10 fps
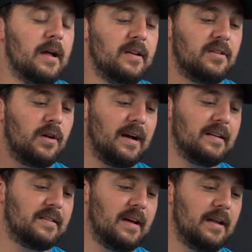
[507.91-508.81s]
So like I
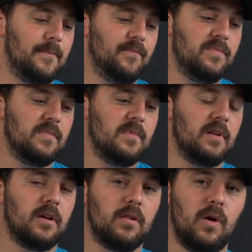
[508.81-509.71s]
said,
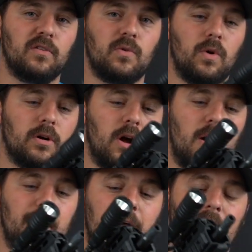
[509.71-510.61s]
close quarter
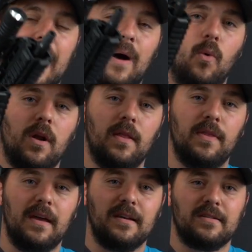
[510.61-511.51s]
combat, I wanted
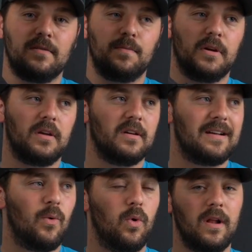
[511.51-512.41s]
this because
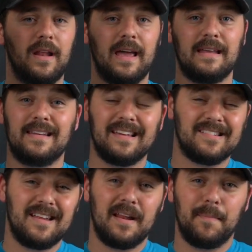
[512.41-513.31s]
I wanted a
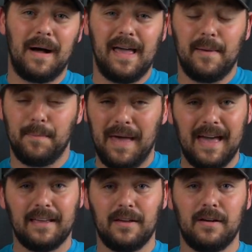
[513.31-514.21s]
designated
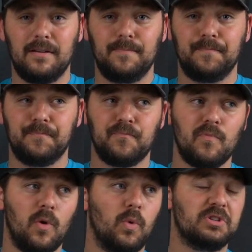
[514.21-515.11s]
bag gun,
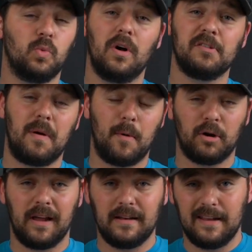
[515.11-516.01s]
which was my
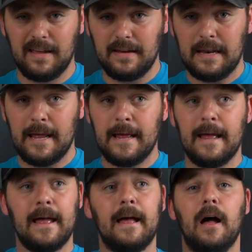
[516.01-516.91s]
Mark 18,
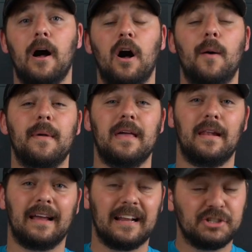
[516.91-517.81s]
and
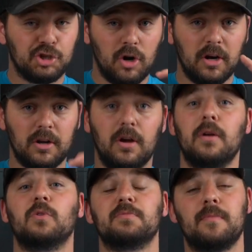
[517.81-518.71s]
like a truck
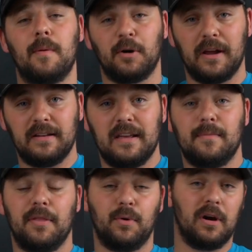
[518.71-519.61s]
gun, which was my Mark 18
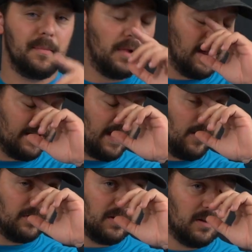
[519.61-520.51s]
and my 3-round
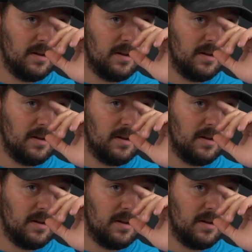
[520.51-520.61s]
blackout.